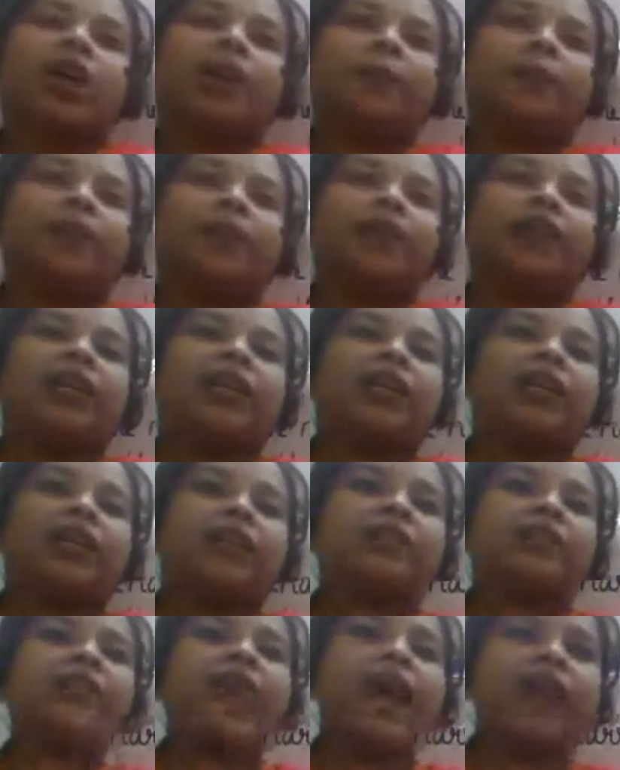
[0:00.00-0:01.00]
But he
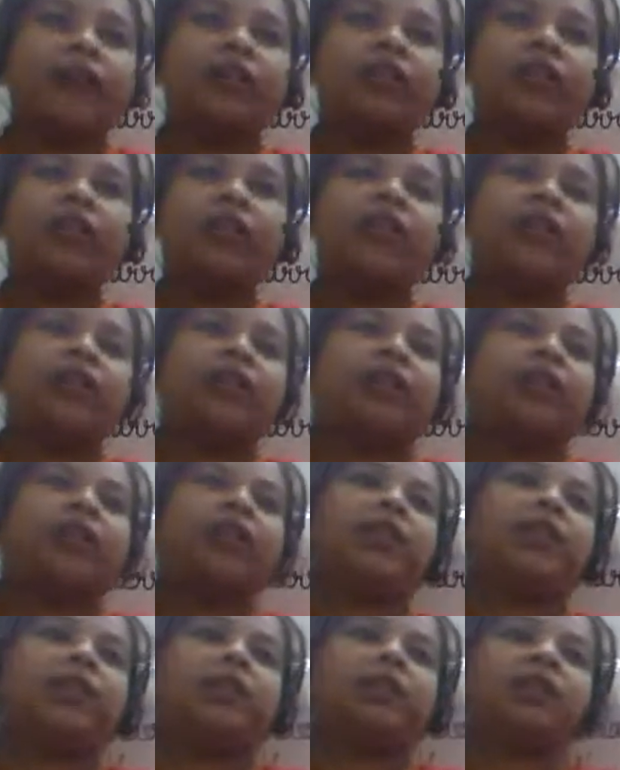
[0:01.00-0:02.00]
is actually,
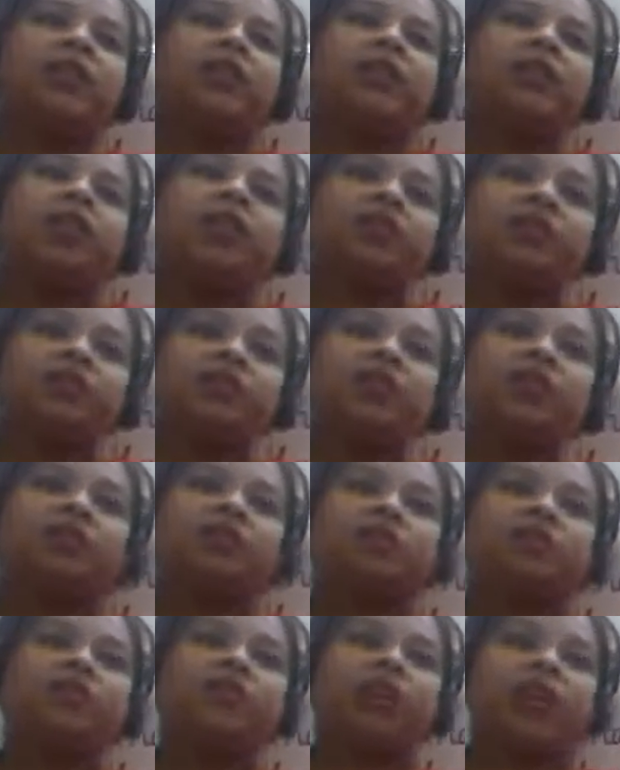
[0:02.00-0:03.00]
he belongs
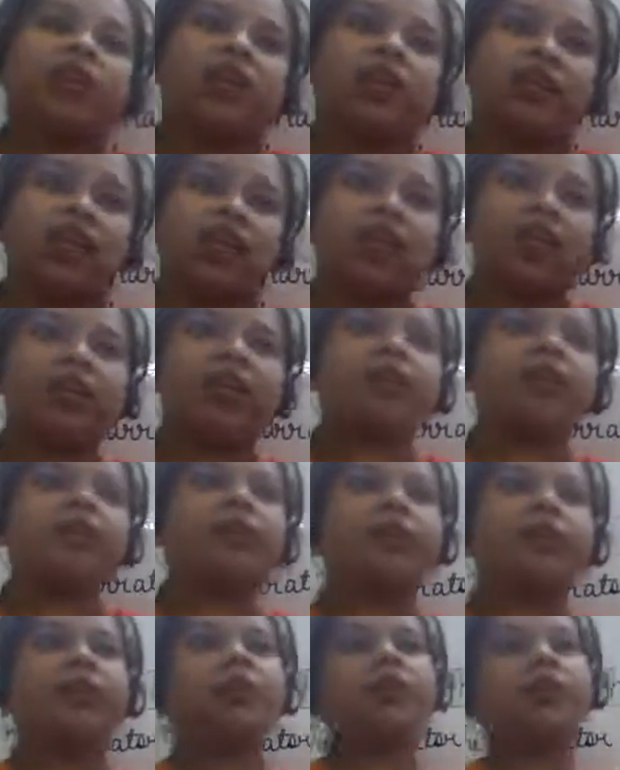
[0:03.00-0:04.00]
to a class, he
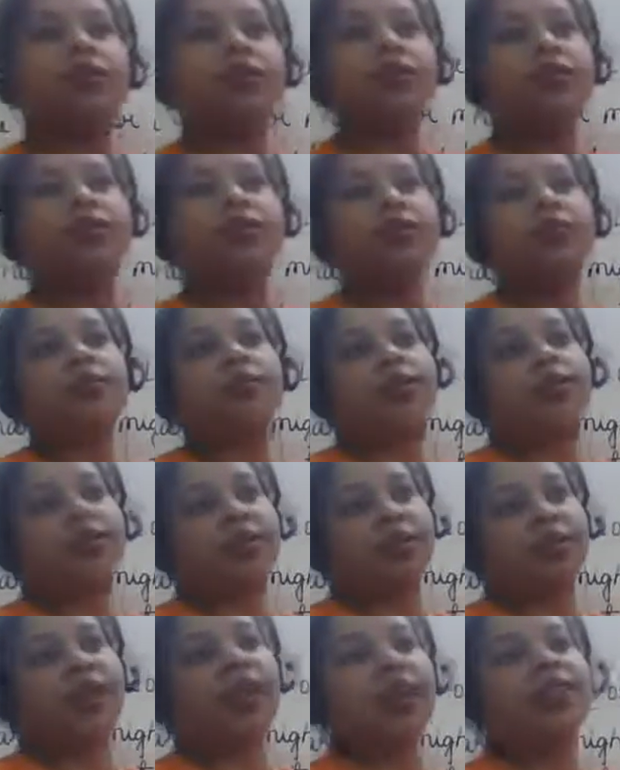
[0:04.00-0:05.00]
belongs to a
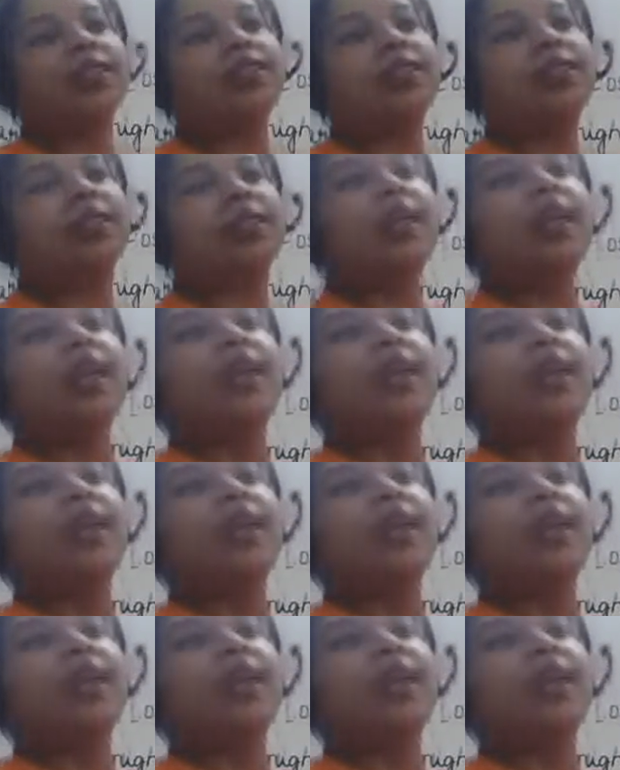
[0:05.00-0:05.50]
society